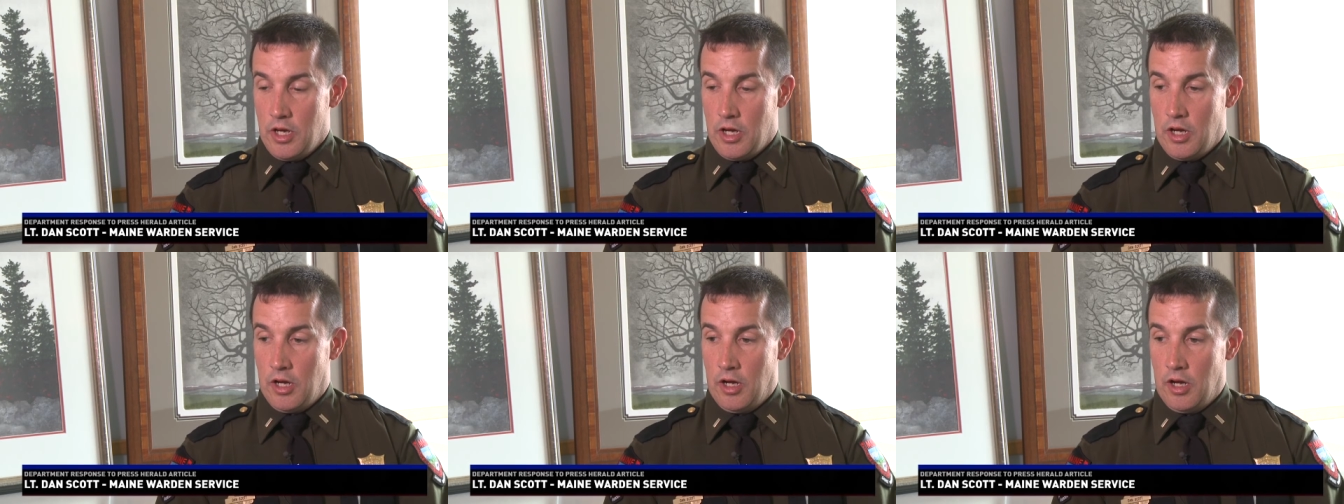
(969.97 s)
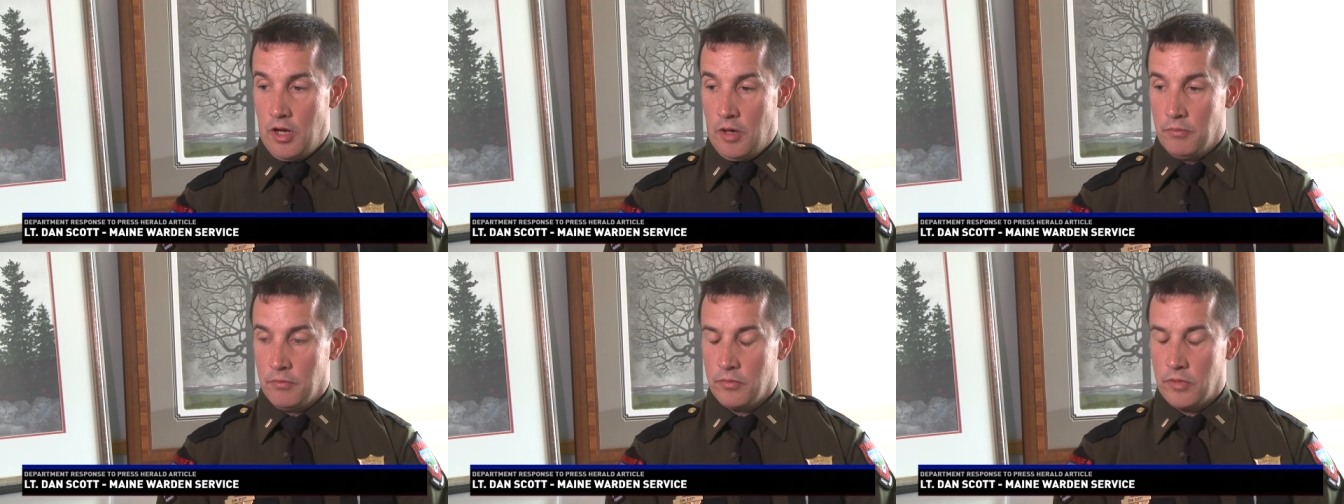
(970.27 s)

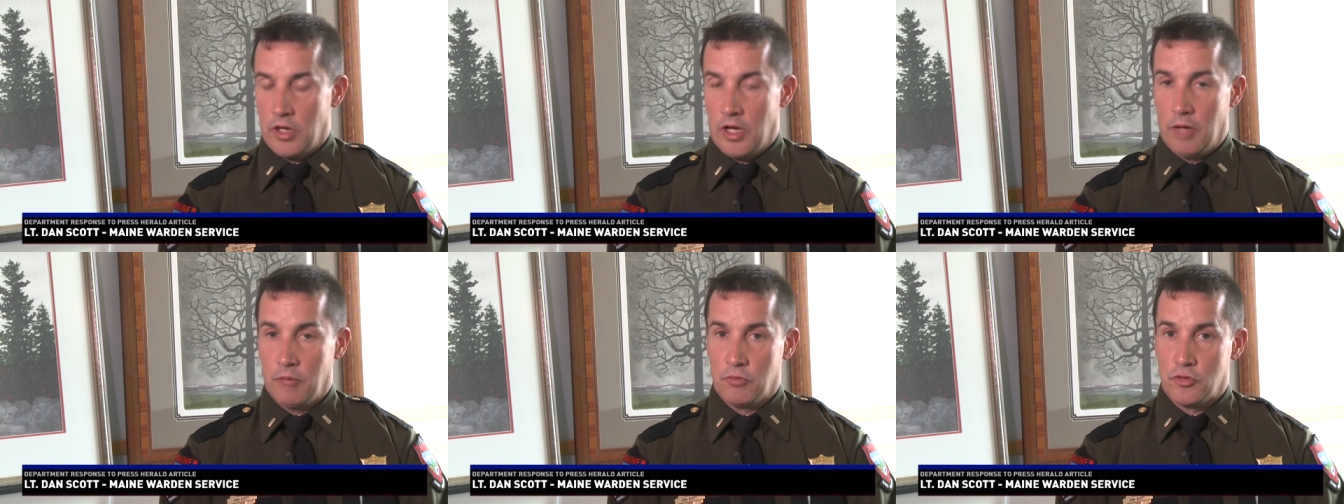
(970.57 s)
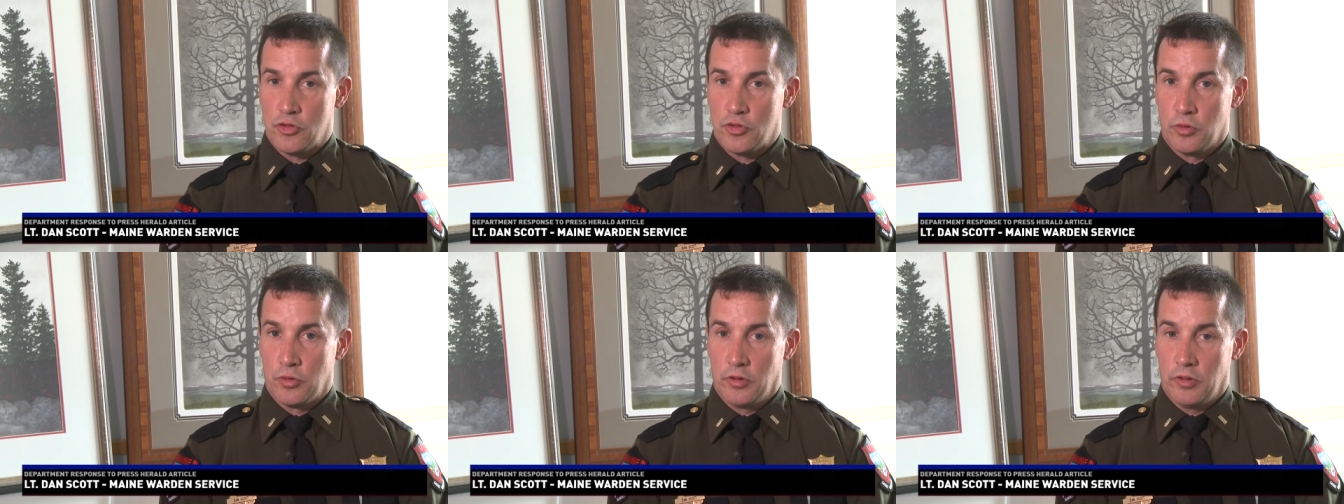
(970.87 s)
Um, I'm
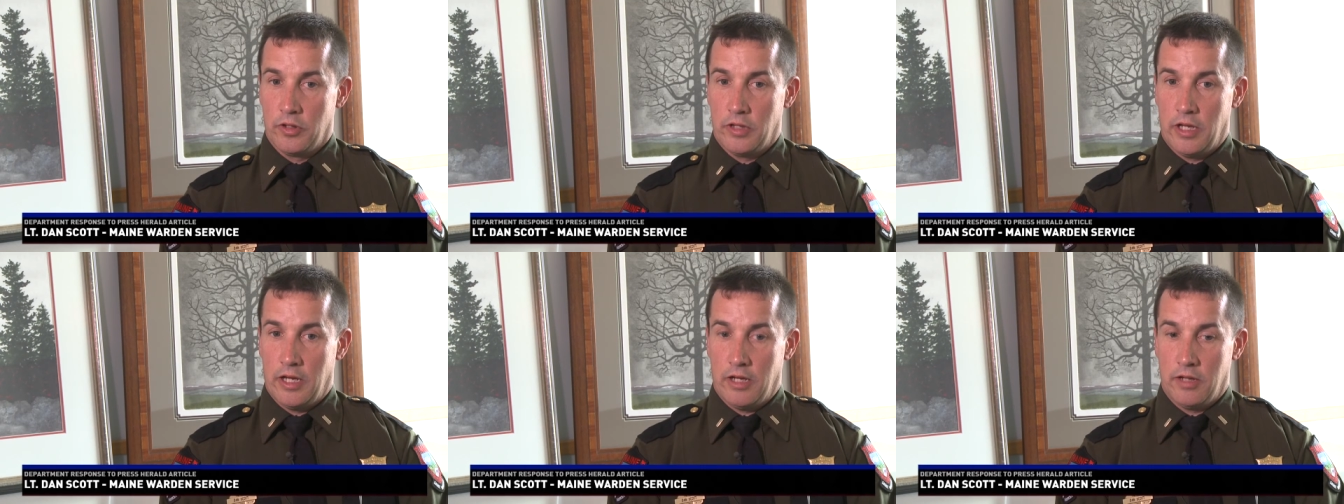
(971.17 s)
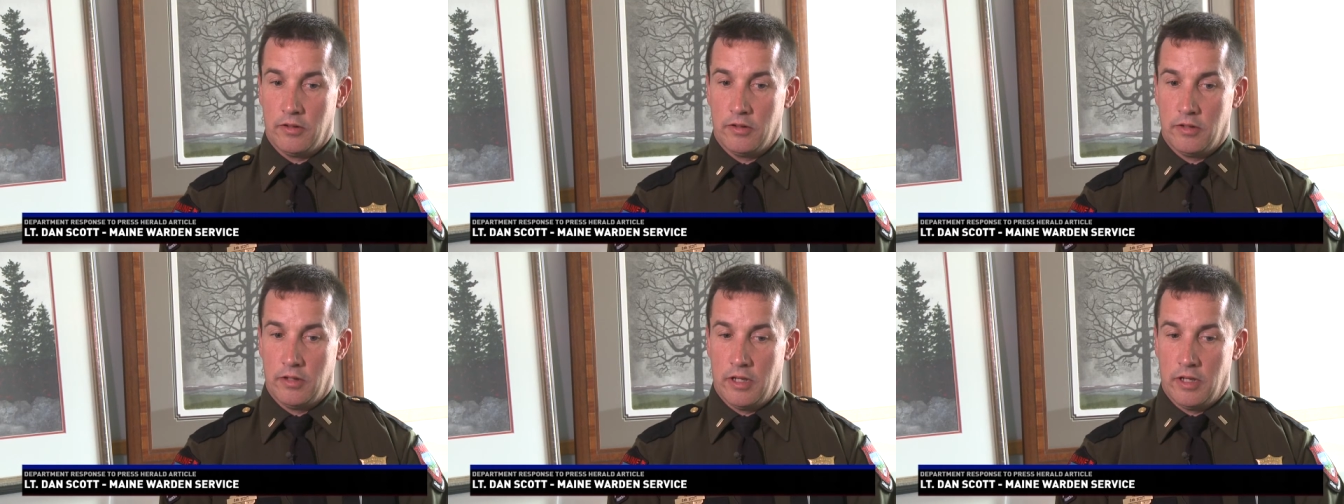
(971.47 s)
sure
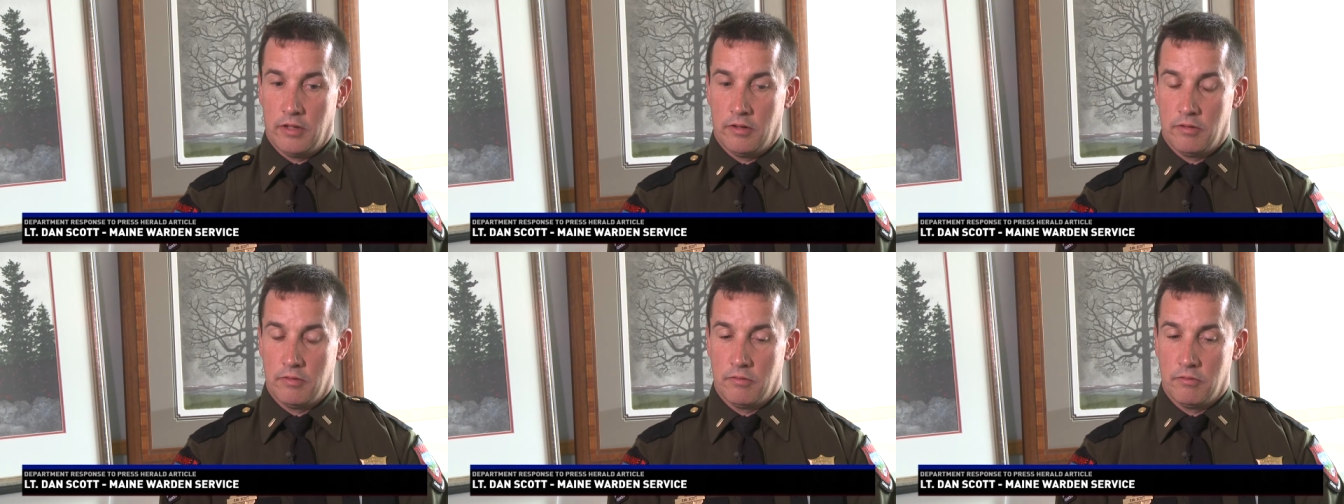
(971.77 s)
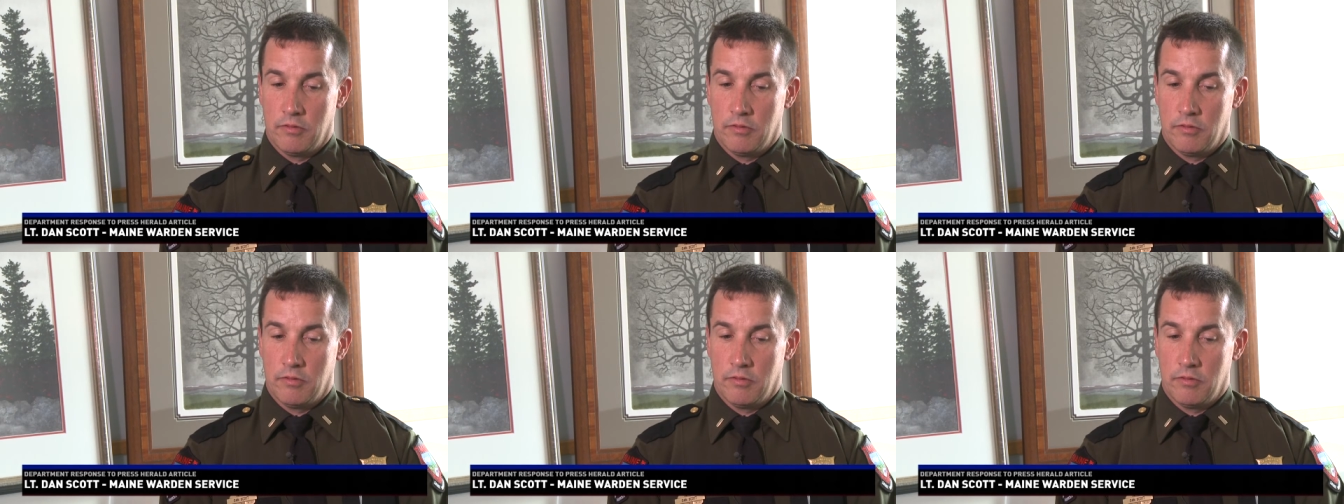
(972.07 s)
that that